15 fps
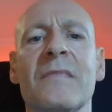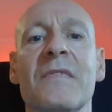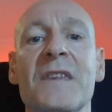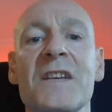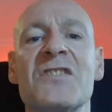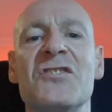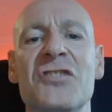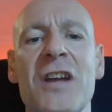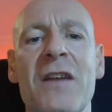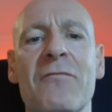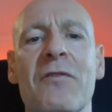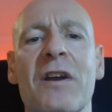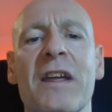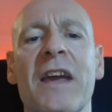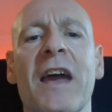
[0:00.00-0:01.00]
This
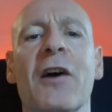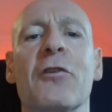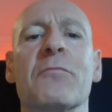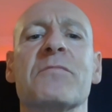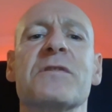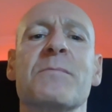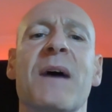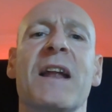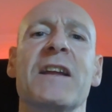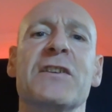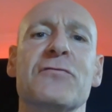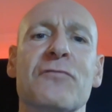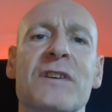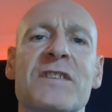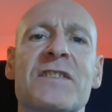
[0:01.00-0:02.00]
generally helps
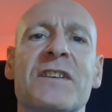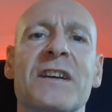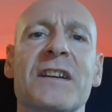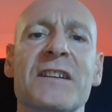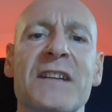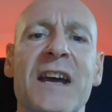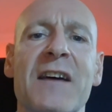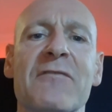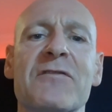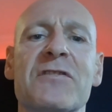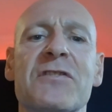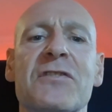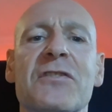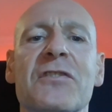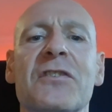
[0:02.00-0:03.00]
manage risk in a
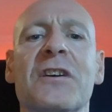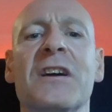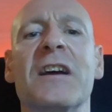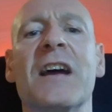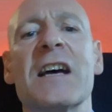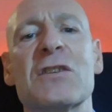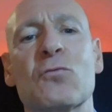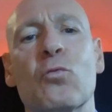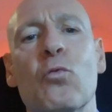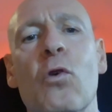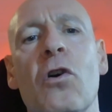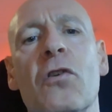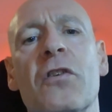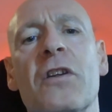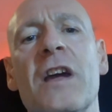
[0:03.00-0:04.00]
downturn, as
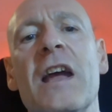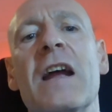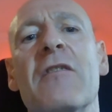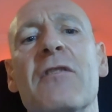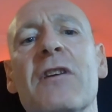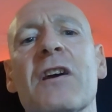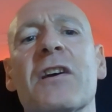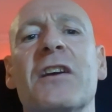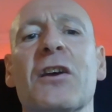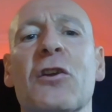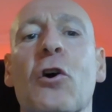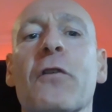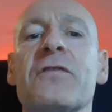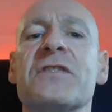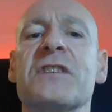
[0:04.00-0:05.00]
one area can
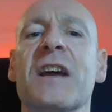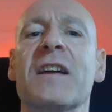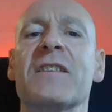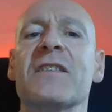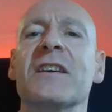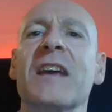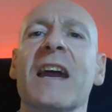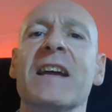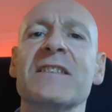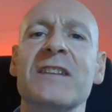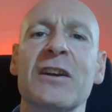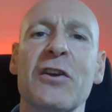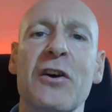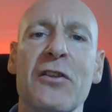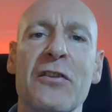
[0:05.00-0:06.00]
offset the gains
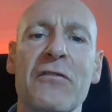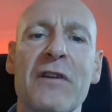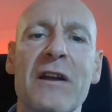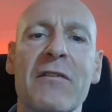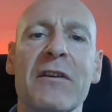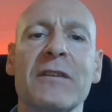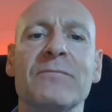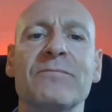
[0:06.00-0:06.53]
in another area.